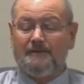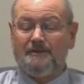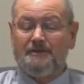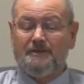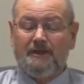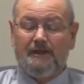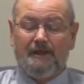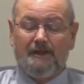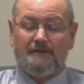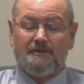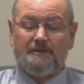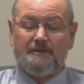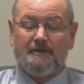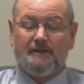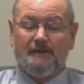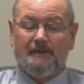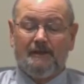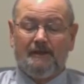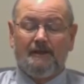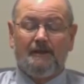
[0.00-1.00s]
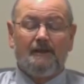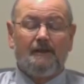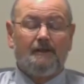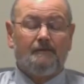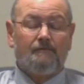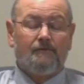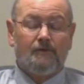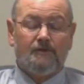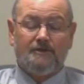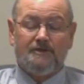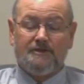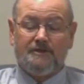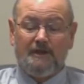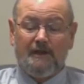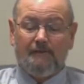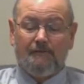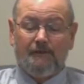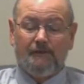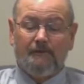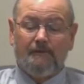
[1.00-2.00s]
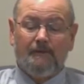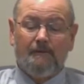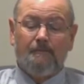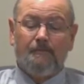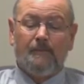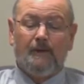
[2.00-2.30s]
the text in verse 7